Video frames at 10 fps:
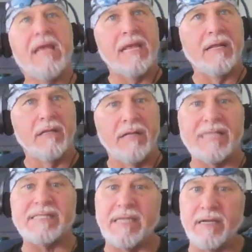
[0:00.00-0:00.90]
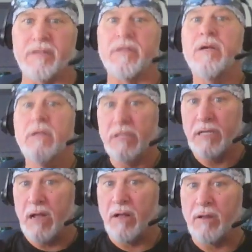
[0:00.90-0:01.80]
he listened,
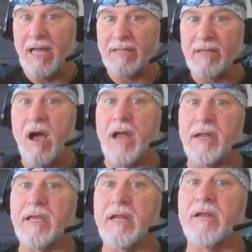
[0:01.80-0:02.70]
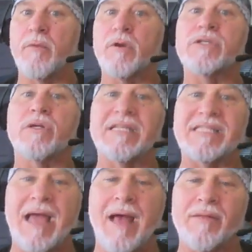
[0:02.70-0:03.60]
you know, like the Heineken commercial
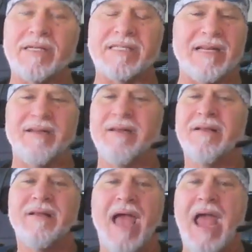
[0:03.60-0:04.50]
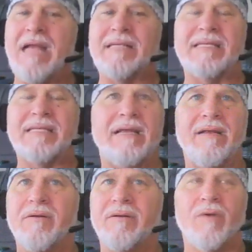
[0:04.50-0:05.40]
established in
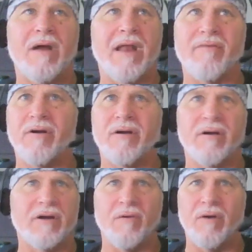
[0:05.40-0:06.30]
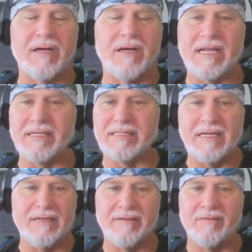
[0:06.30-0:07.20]
18 whatever it was,
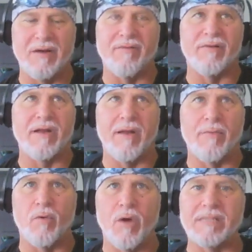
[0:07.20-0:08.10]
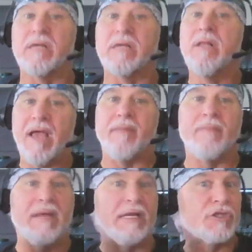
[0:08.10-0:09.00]
18 whatever the number was. It
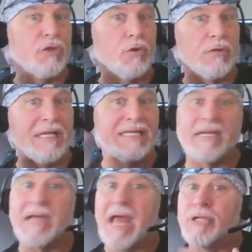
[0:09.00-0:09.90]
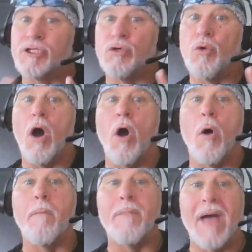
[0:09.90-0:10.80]
means to listen and to
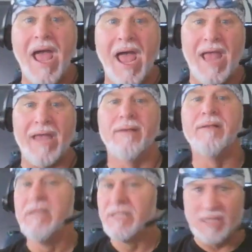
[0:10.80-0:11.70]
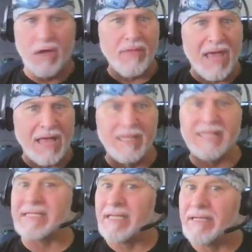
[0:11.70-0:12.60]
obey. So they
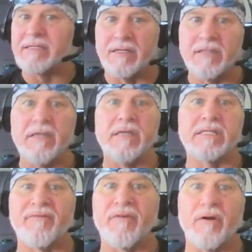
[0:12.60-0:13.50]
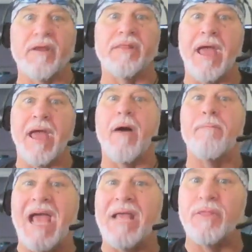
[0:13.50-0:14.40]
listened to Lucifer and they
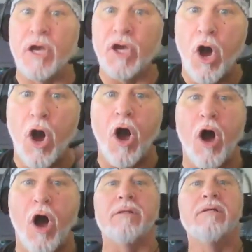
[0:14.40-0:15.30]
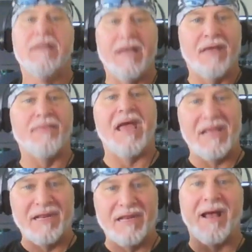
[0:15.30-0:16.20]
obeyed the call, and they
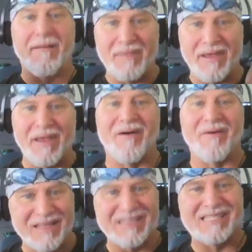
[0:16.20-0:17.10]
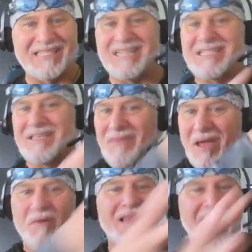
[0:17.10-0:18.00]
ended up here in this system.
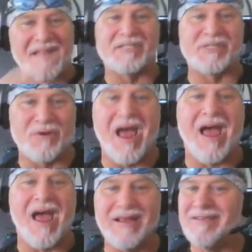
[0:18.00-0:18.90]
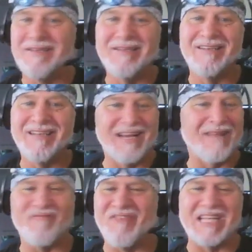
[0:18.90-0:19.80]
They were led astray.
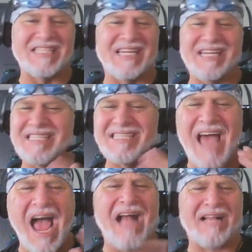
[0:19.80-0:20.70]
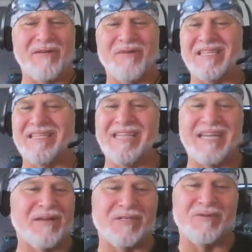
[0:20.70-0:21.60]
It fits exactly with Ezekiel